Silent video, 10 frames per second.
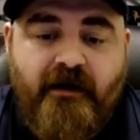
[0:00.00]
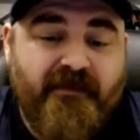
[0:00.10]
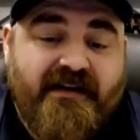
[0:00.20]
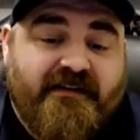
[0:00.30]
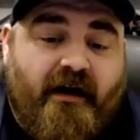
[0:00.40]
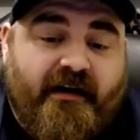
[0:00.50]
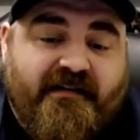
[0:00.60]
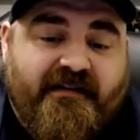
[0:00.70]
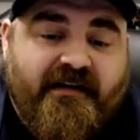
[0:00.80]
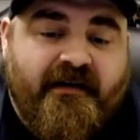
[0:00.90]
Because
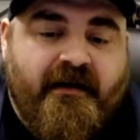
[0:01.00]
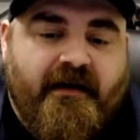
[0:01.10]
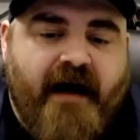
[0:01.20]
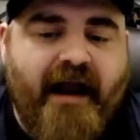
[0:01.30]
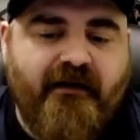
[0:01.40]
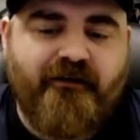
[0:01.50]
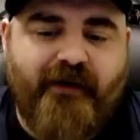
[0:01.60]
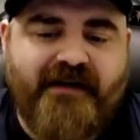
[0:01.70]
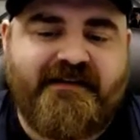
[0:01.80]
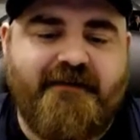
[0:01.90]
honestly, Hiring the
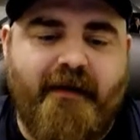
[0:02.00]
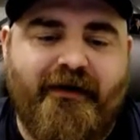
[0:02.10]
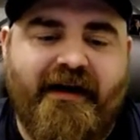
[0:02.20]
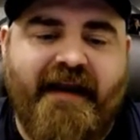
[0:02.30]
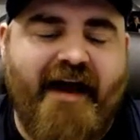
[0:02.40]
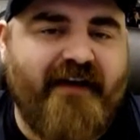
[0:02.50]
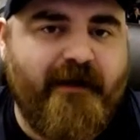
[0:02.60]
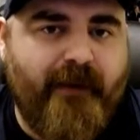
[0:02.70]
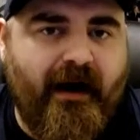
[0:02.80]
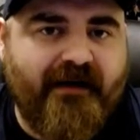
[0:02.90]
right team member can have a
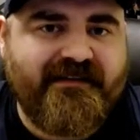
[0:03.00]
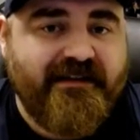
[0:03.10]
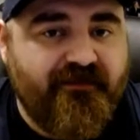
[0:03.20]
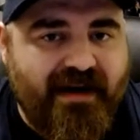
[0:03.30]
positive